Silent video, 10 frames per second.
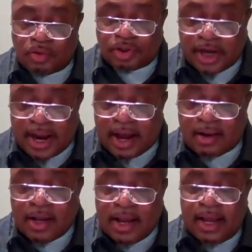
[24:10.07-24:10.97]

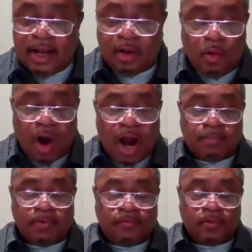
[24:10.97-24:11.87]
shall
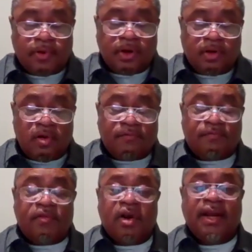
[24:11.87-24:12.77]
inquire before the Lord
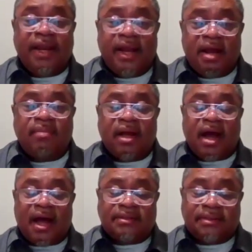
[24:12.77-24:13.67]
for him.
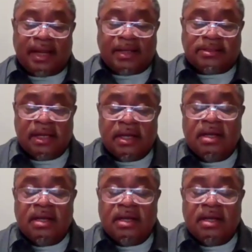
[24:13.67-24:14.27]
God says,